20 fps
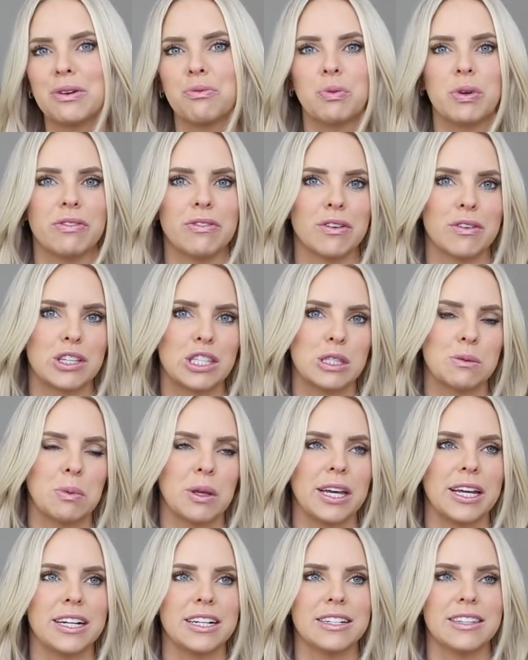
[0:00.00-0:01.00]
We've
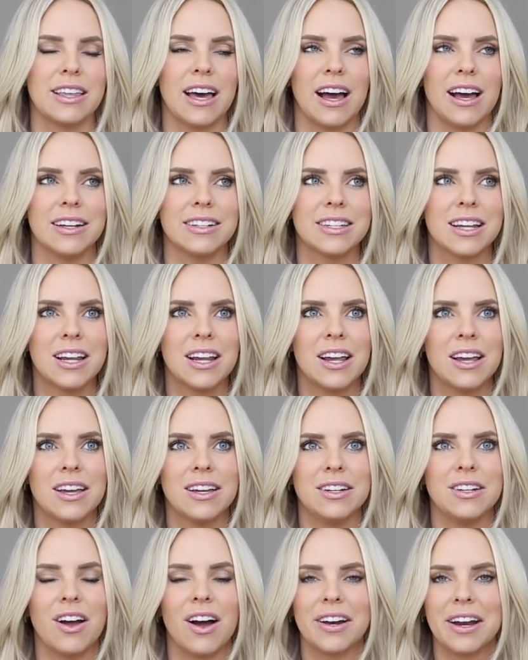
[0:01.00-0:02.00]
explained that
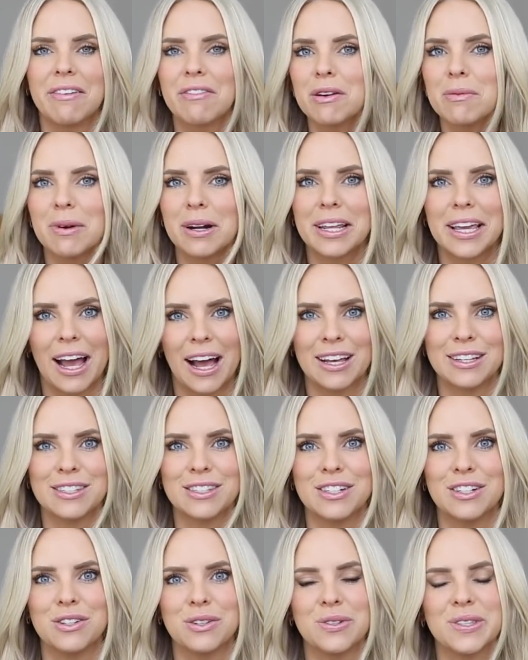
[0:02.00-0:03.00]
not everybody has
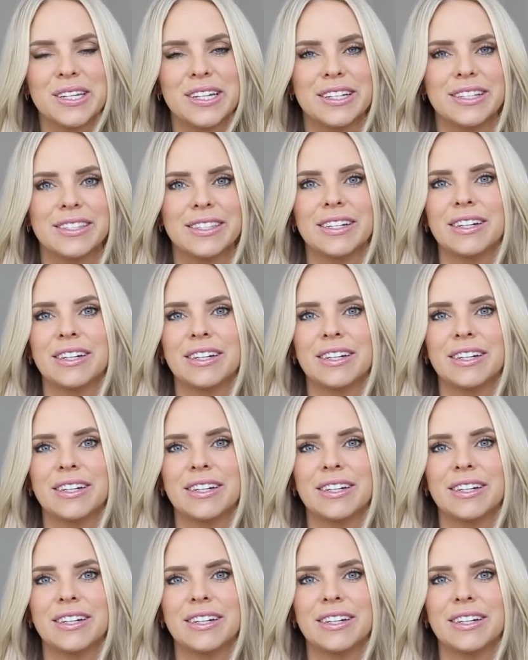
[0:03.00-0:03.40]
to do this,